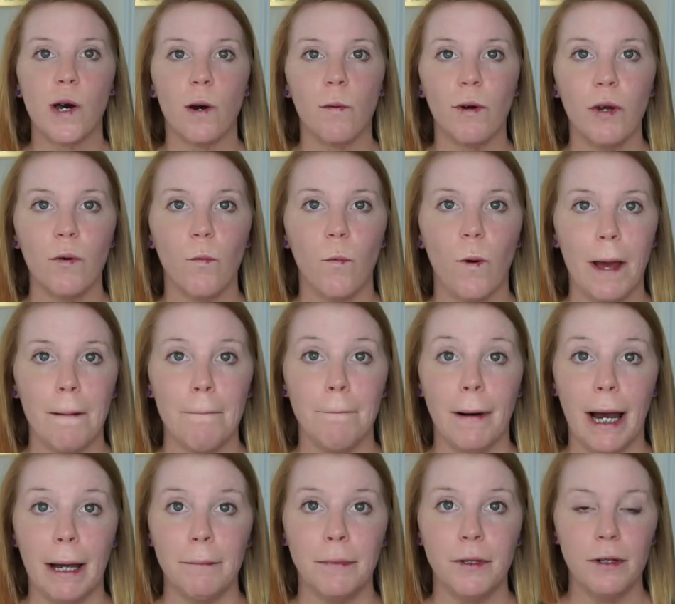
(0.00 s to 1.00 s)
So I went and wet
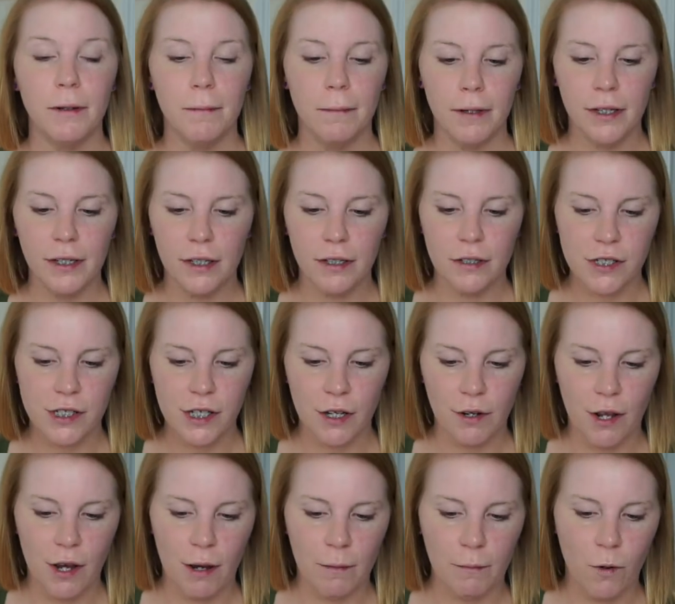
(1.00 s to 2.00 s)
my beauty blender, so
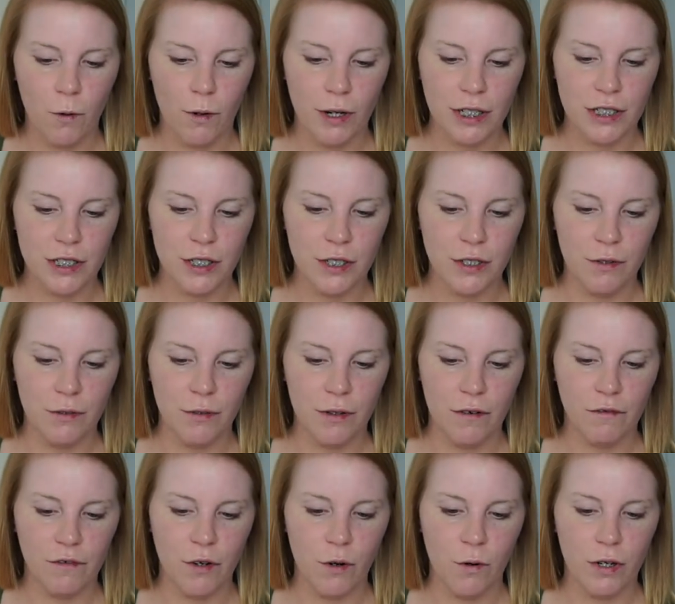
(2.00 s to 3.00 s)
now I'm going to,
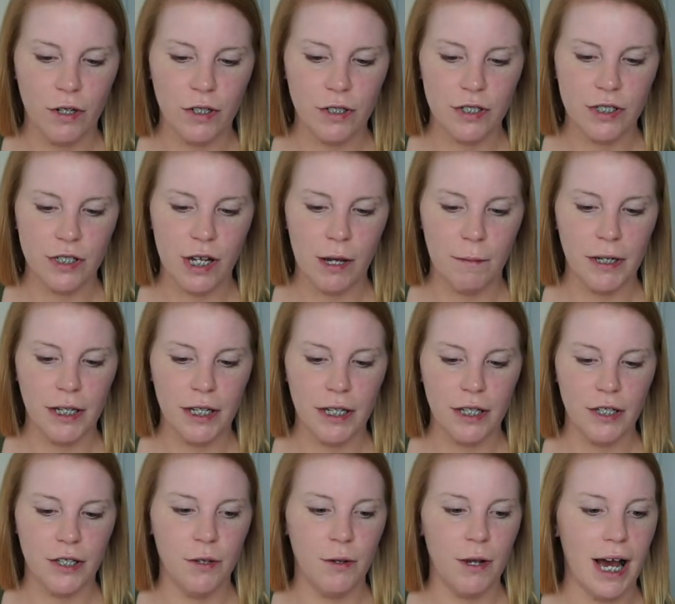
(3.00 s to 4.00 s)
of course, I
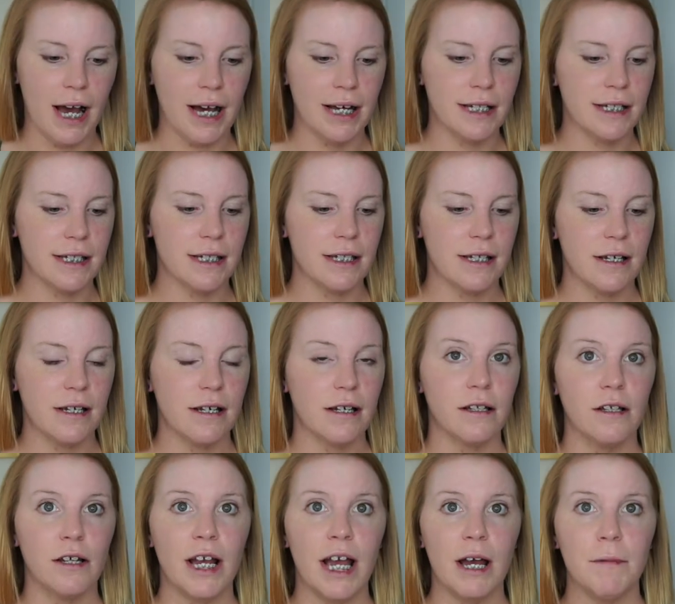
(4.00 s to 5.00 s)
mean, you guys,
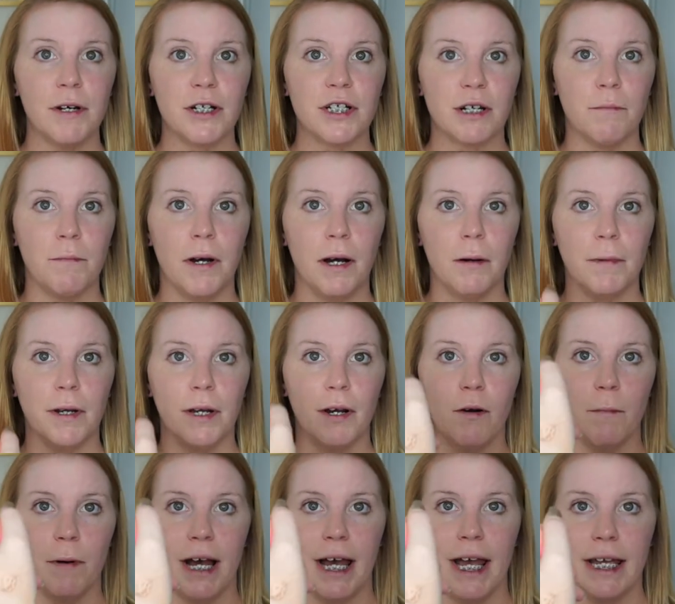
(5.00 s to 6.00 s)
look how much I'm pumping
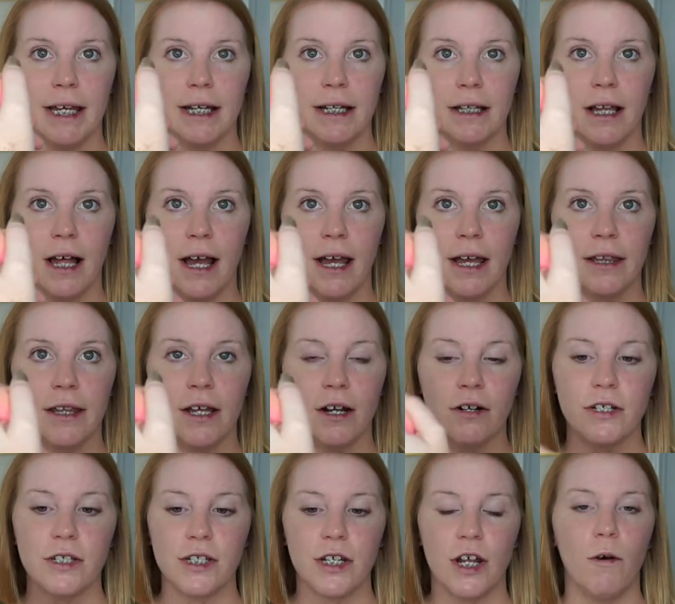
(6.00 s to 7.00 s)
on my hand. Like,
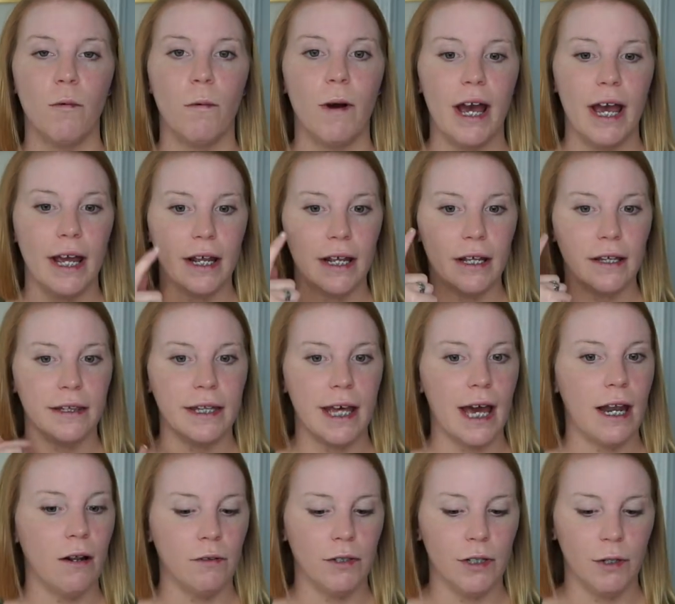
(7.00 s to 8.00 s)
there is no way
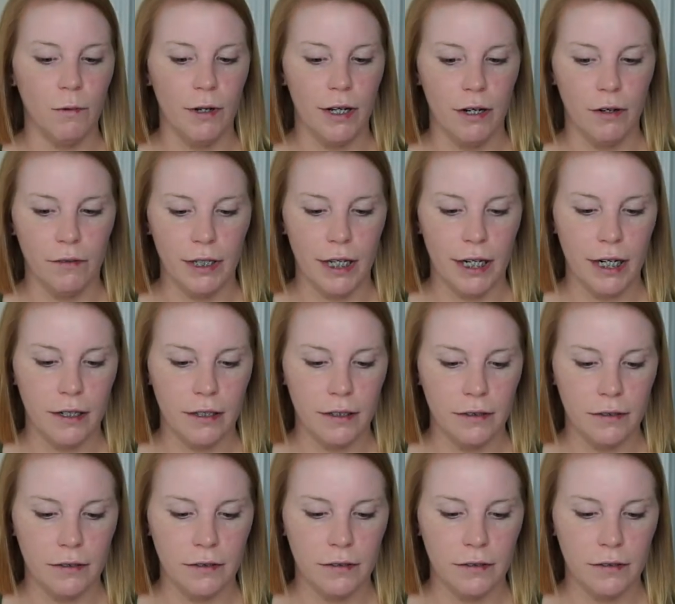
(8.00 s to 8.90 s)
that only went on there.